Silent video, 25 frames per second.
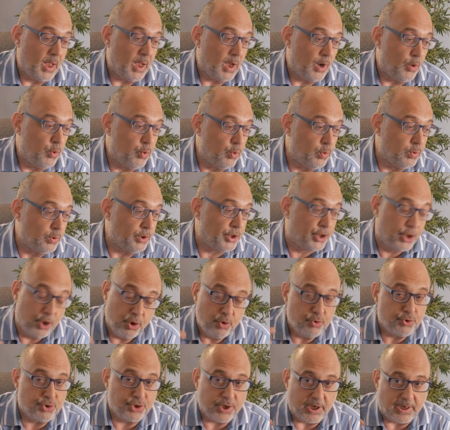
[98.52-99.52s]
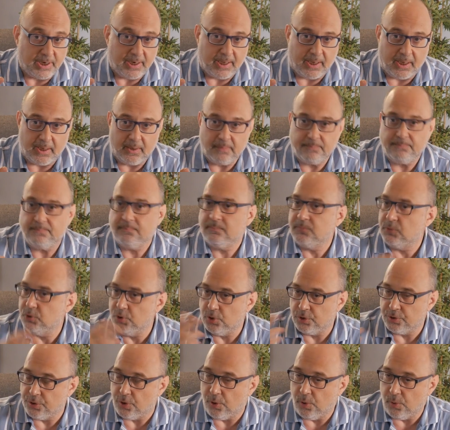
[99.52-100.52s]
who usually,
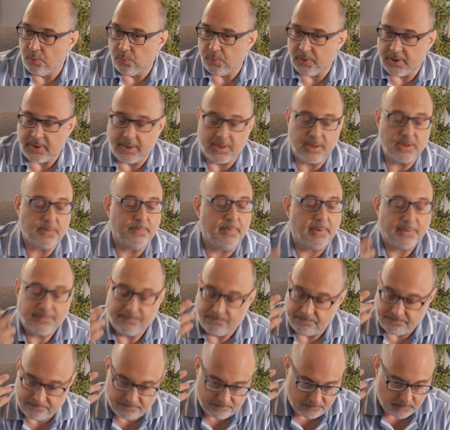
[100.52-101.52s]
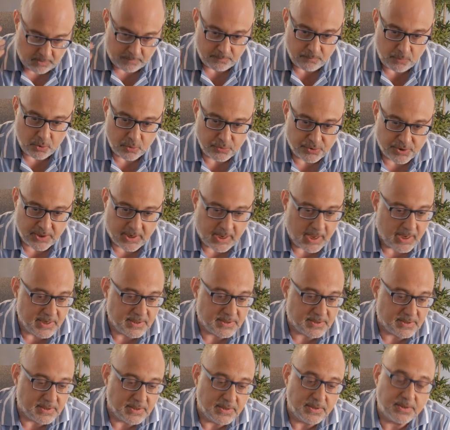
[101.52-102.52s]
not always, but in most
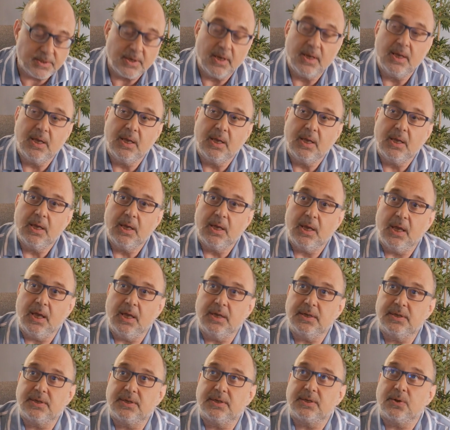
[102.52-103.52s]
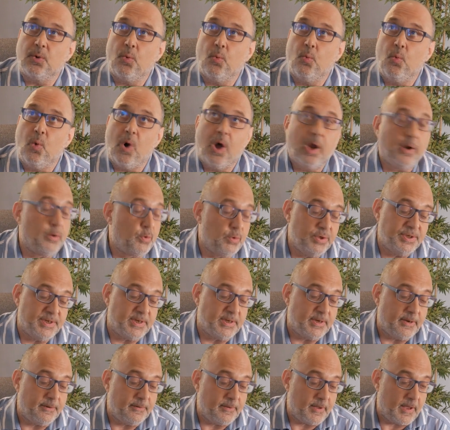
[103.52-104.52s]
cases, is one who is
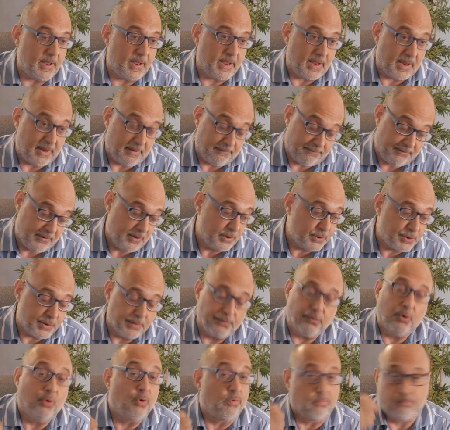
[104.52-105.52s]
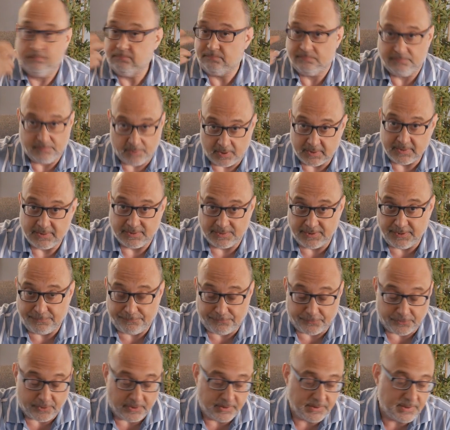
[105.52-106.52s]
first of all,
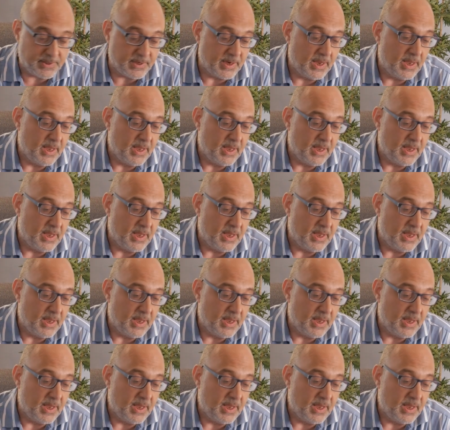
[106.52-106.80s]
different,